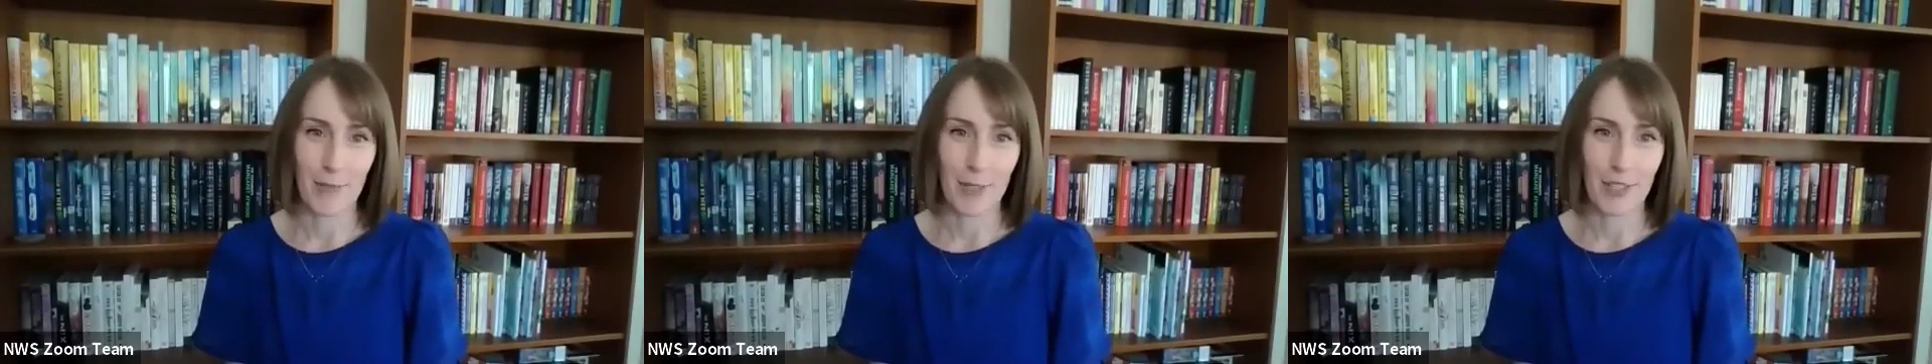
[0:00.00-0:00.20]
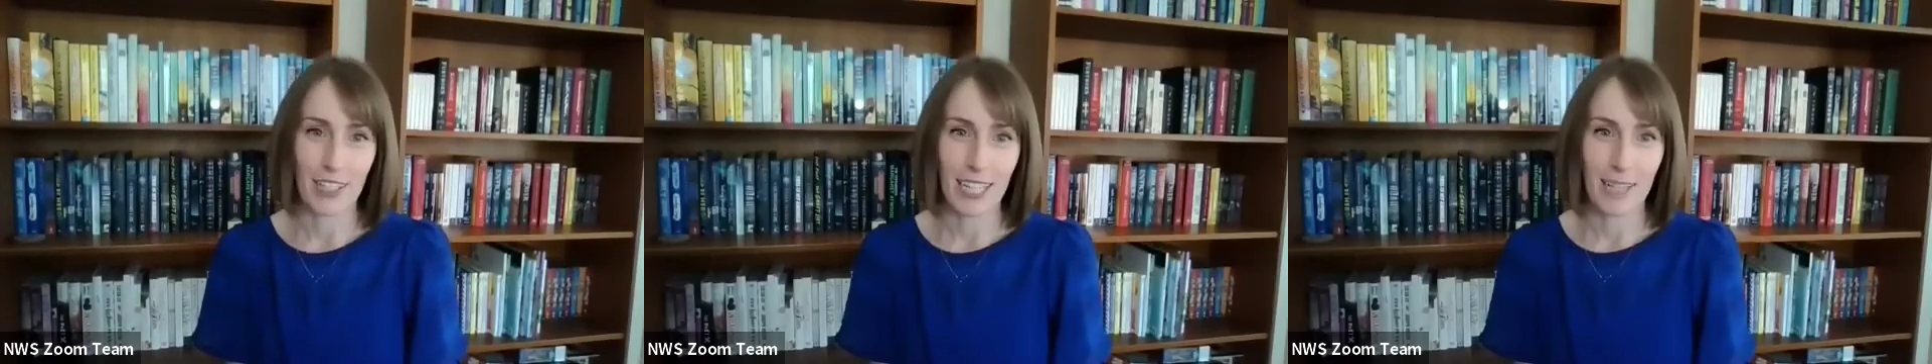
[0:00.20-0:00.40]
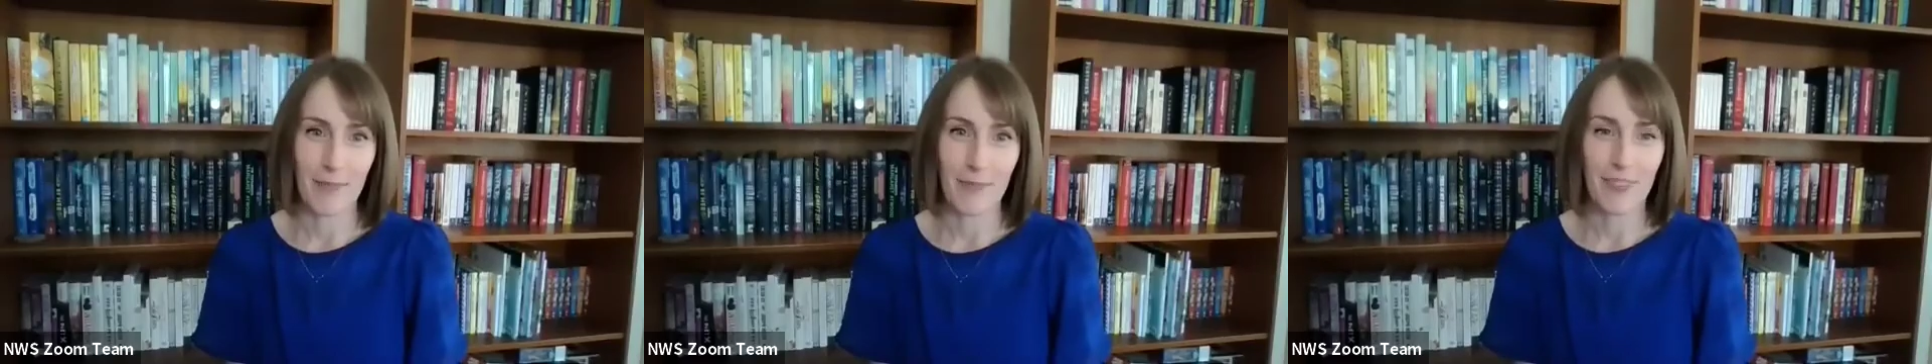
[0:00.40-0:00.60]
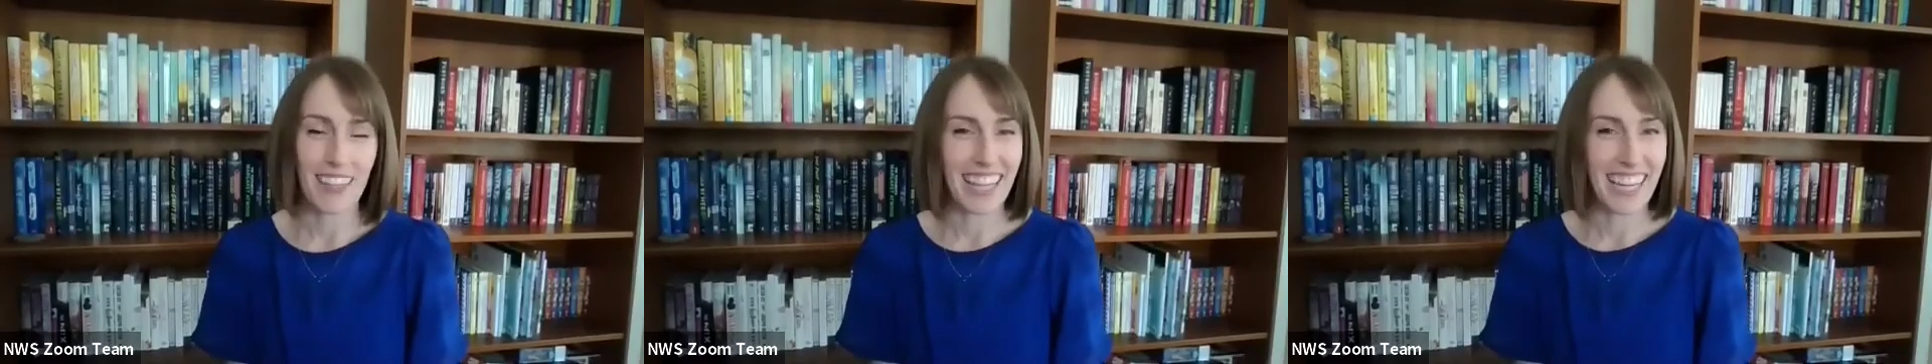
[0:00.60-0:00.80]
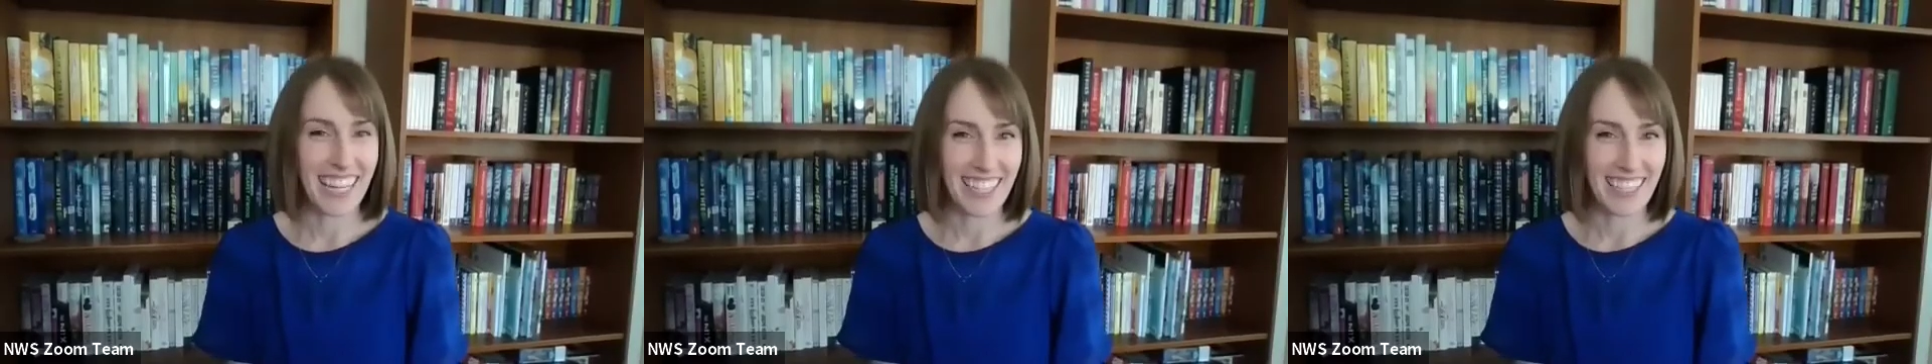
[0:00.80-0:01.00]
community.
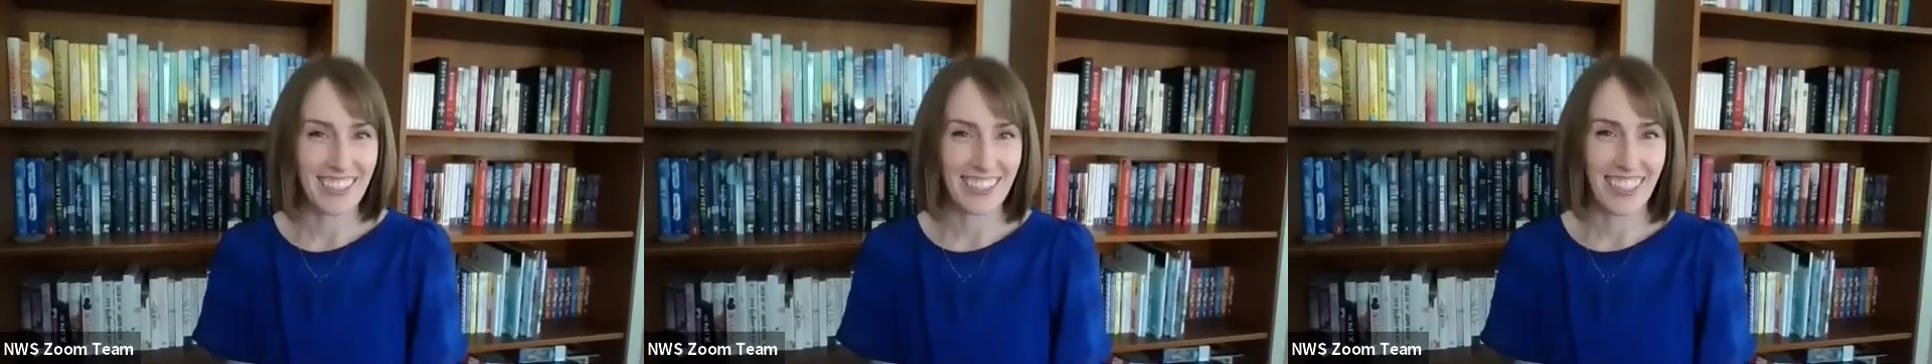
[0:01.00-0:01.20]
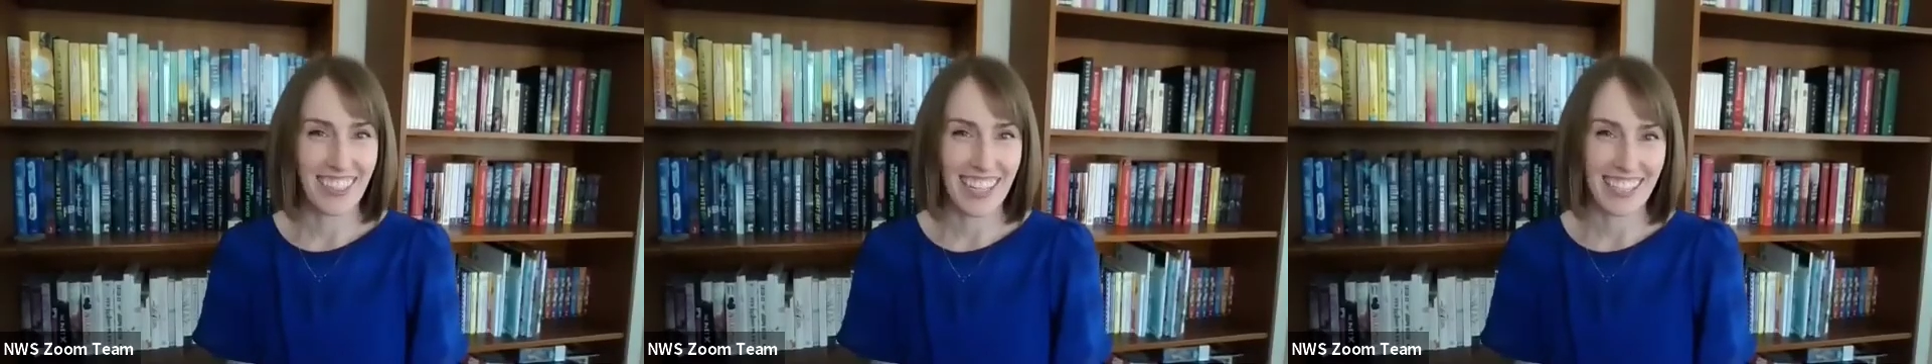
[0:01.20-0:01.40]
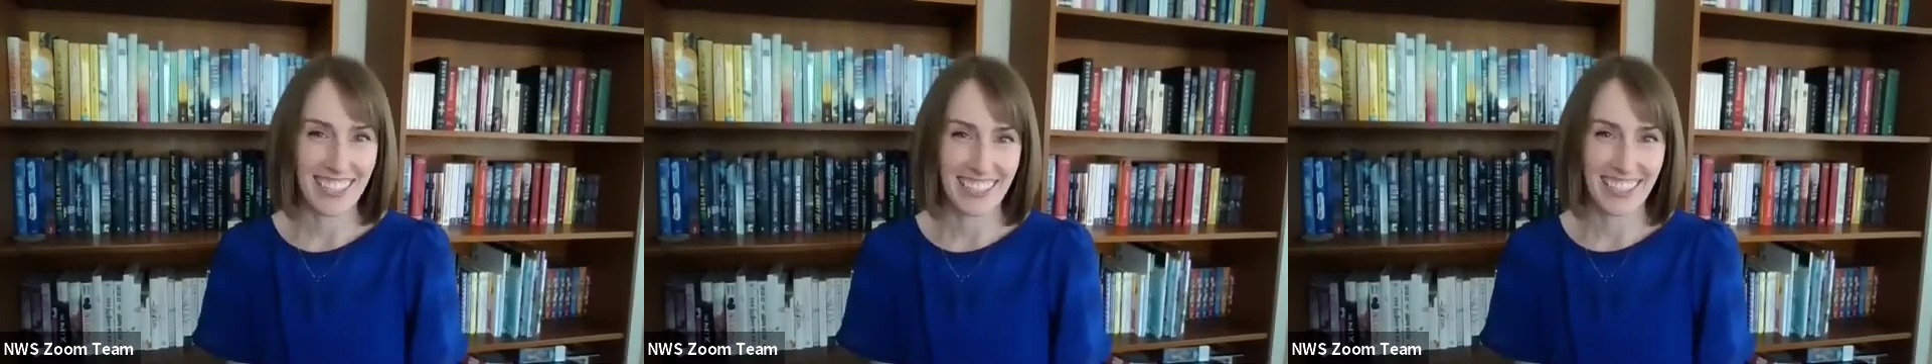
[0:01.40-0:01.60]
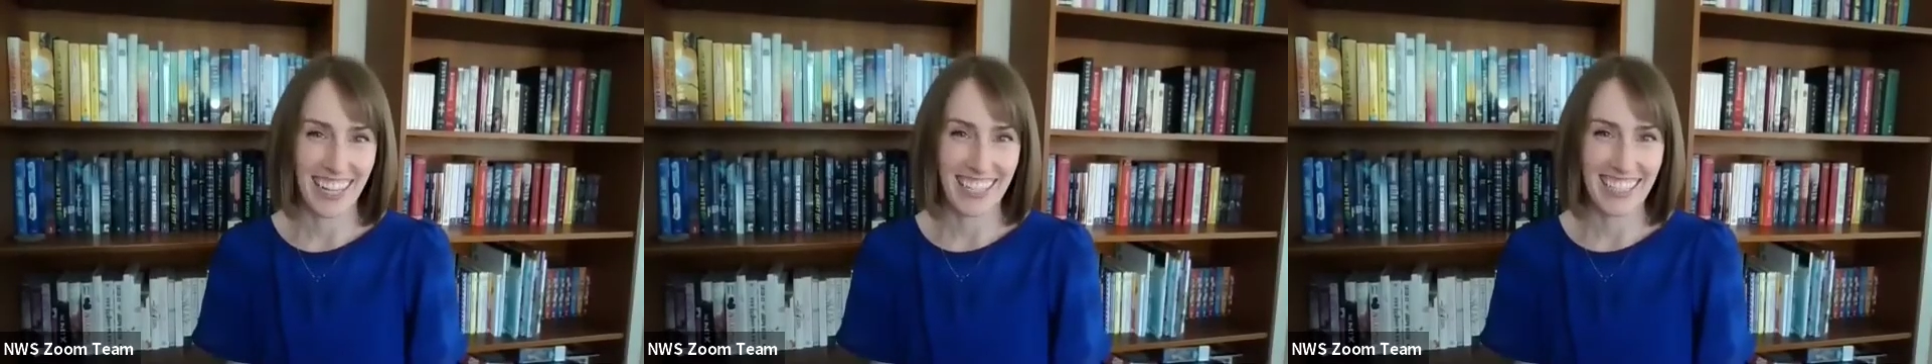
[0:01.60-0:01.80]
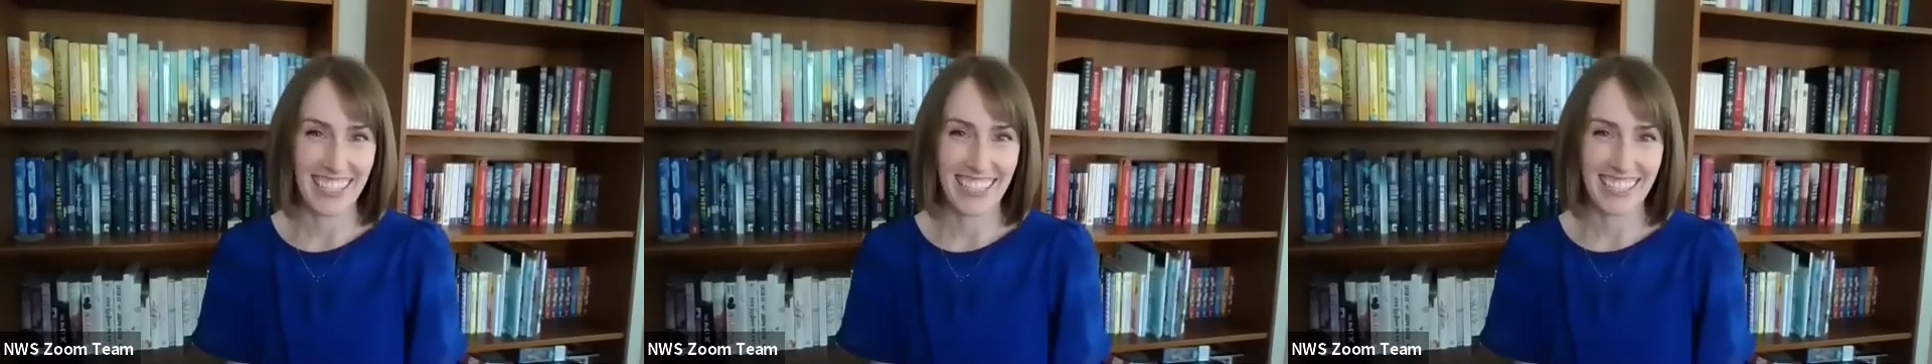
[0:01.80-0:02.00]
Thank you, and good
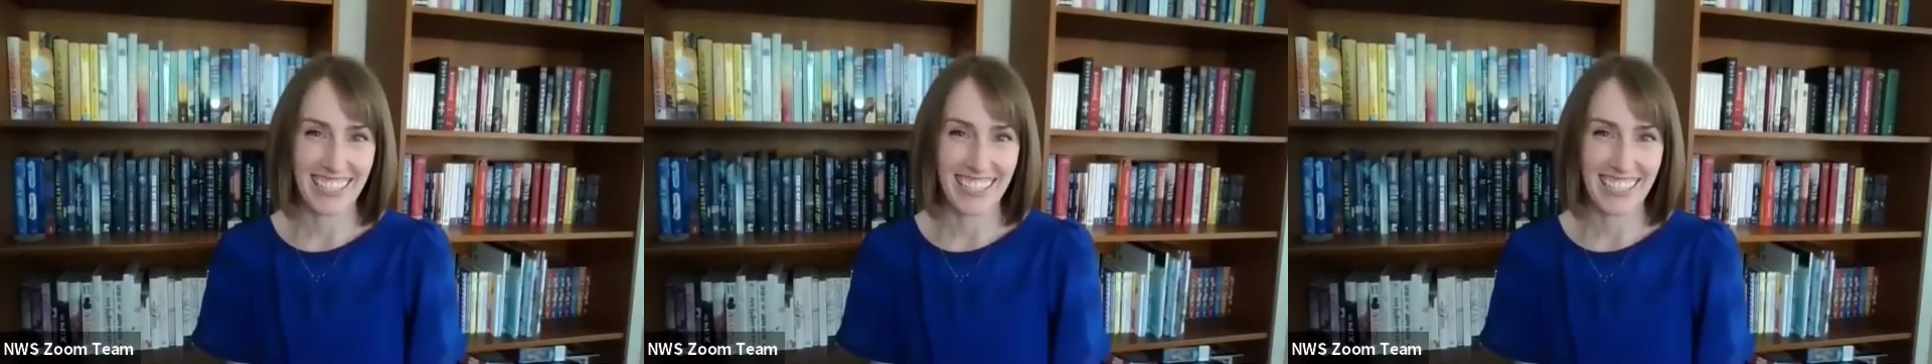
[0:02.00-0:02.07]
night.